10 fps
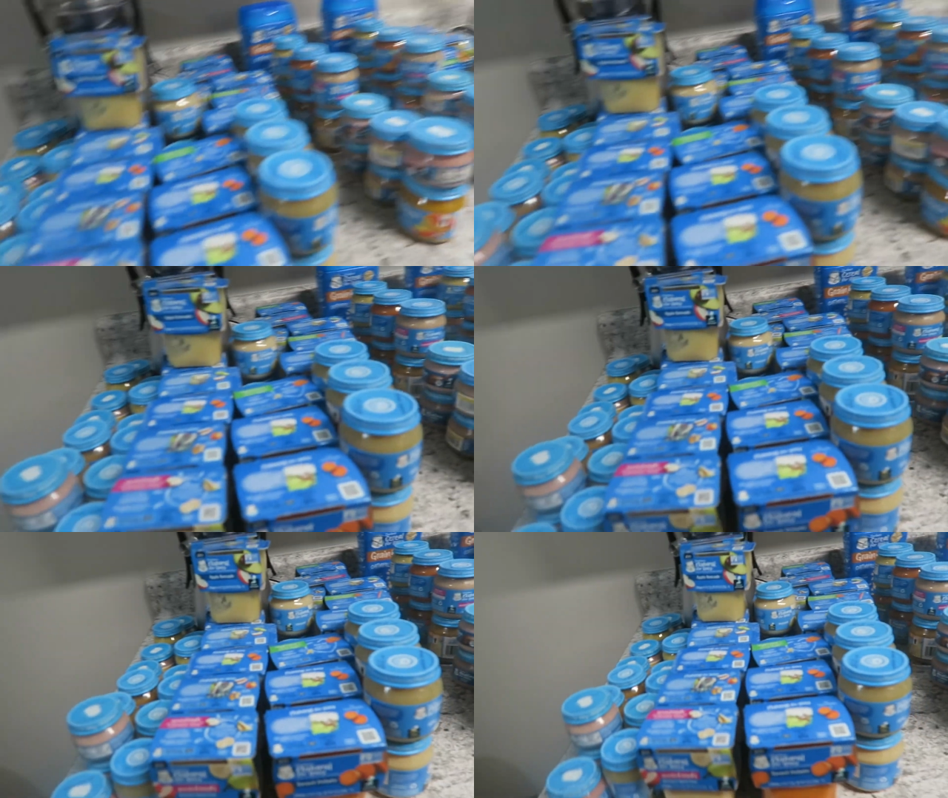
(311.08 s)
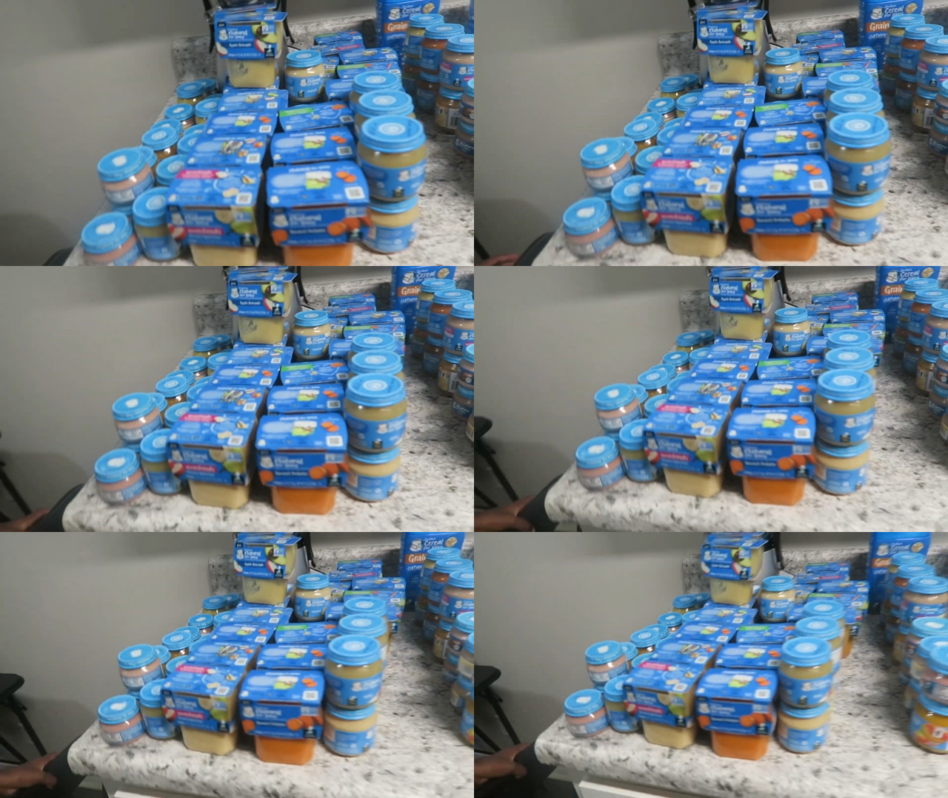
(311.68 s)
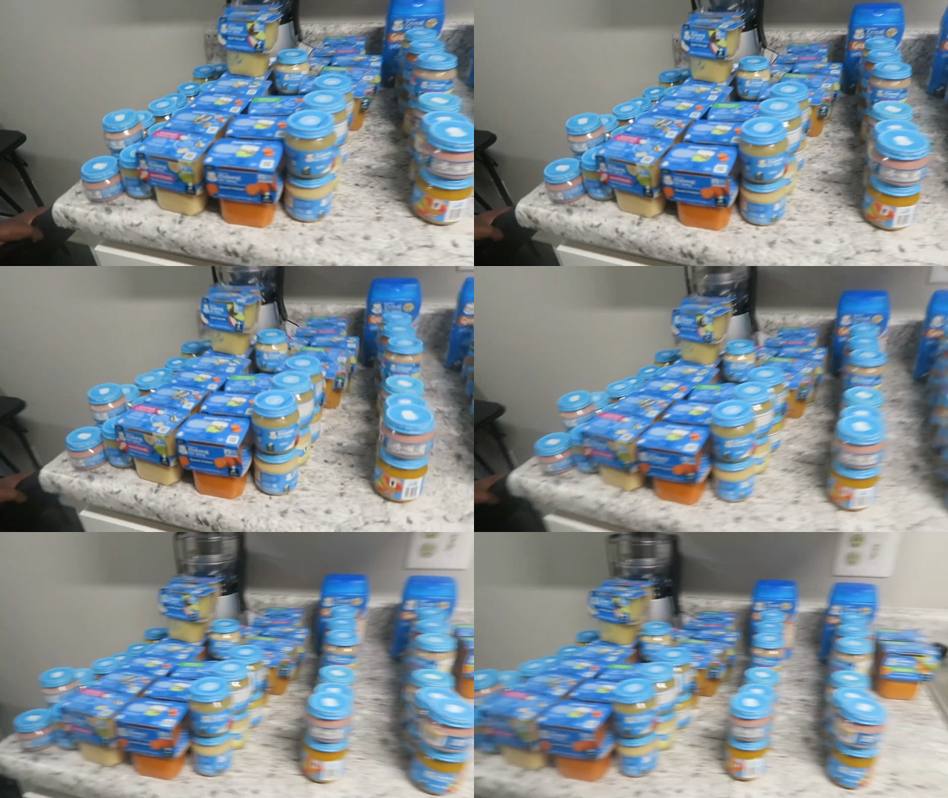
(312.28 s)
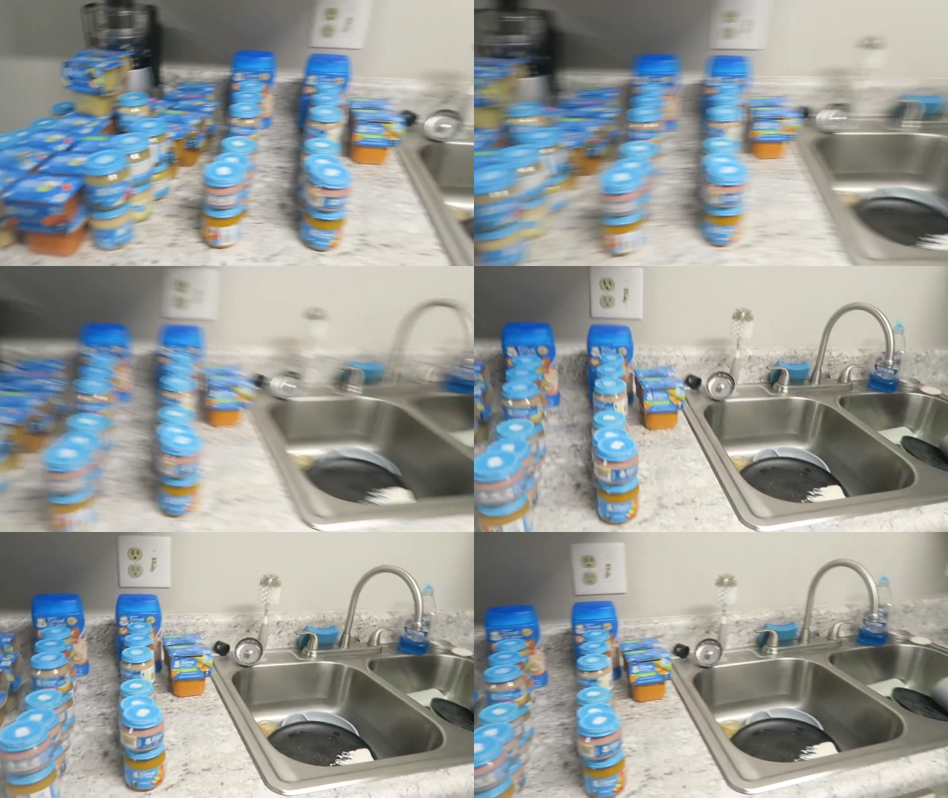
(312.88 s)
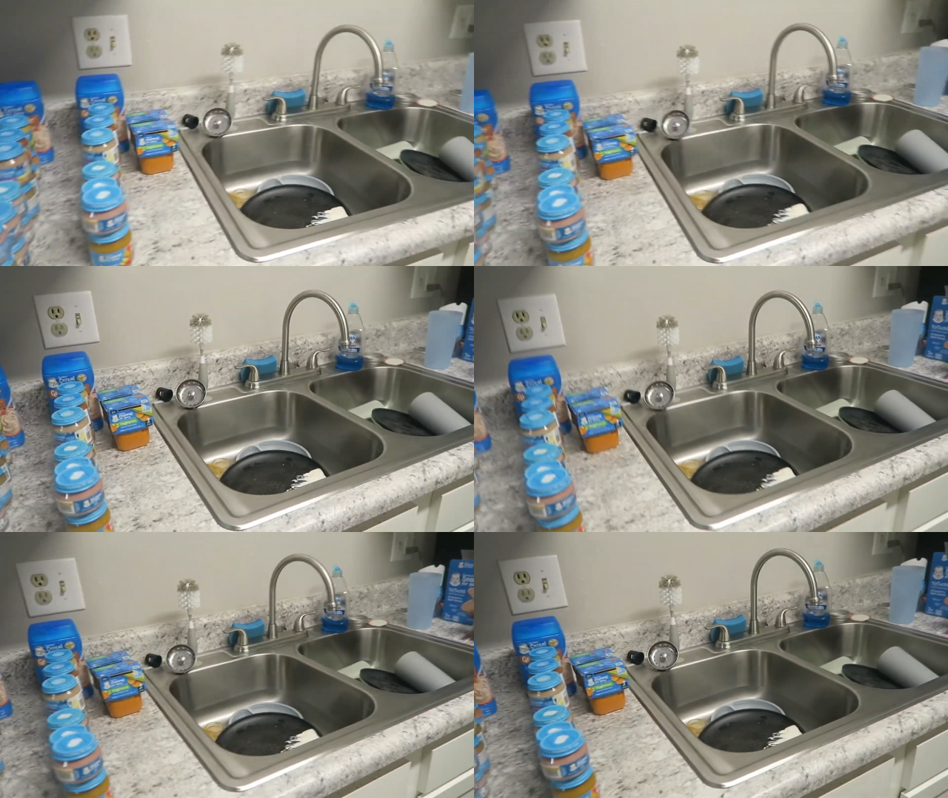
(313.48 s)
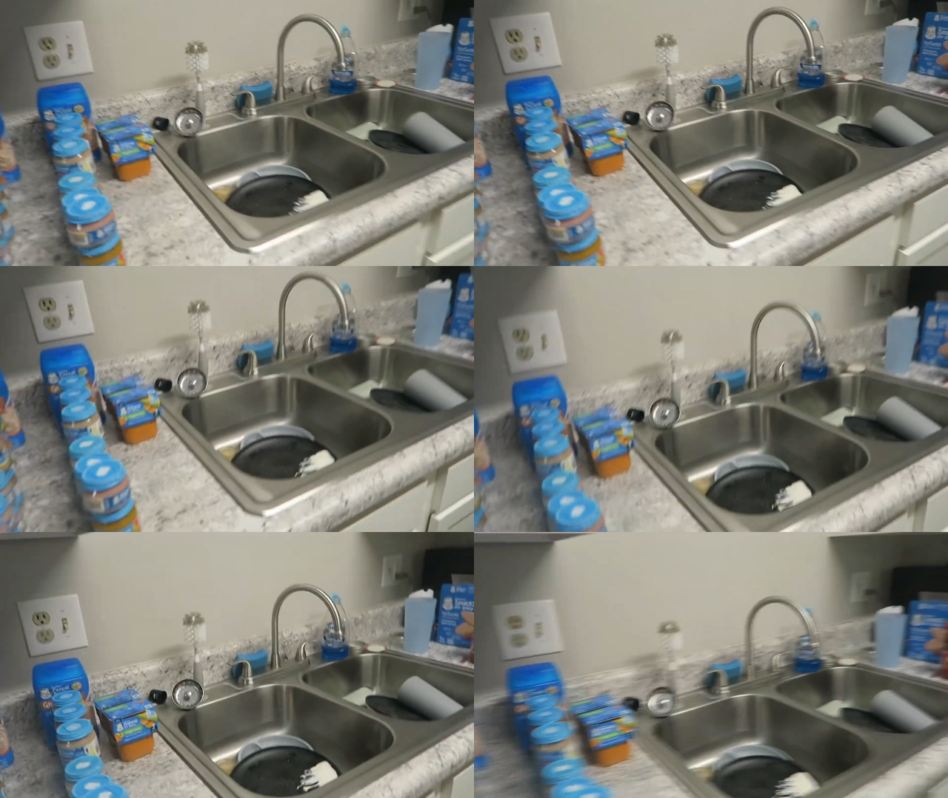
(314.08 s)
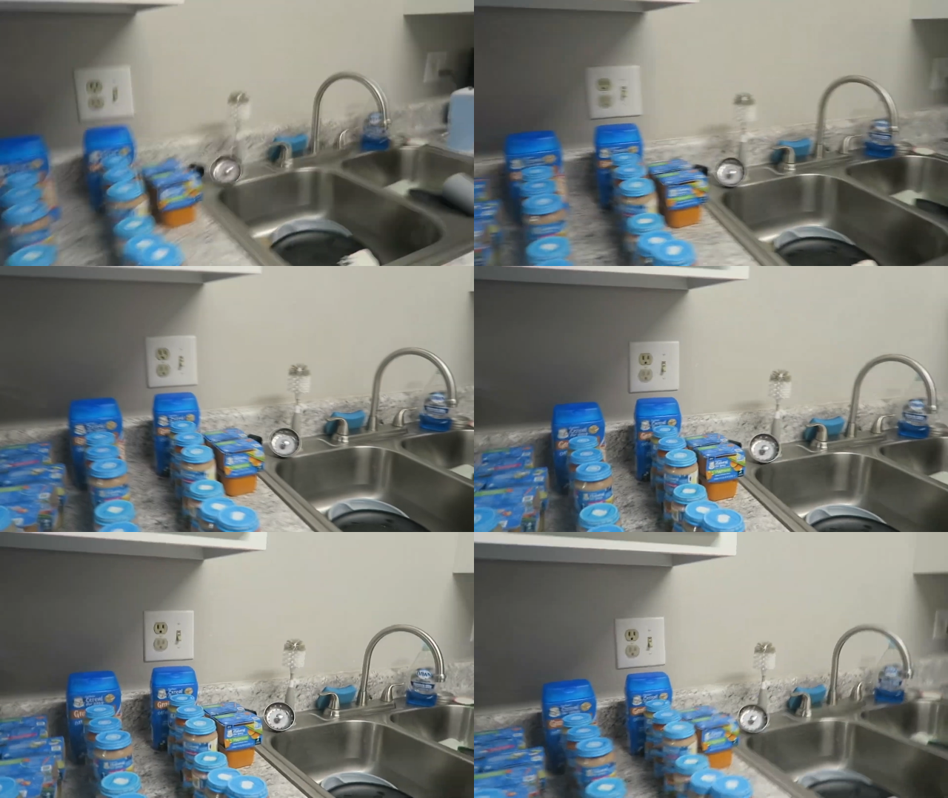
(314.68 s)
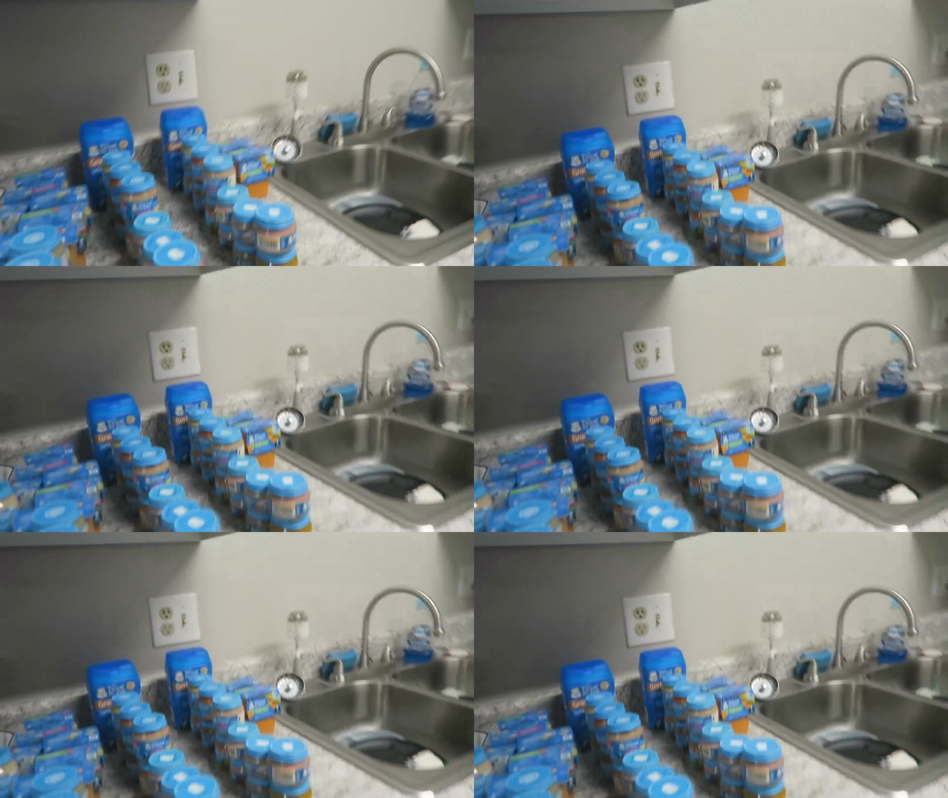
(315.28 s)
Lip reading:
[unreadable: no face in view]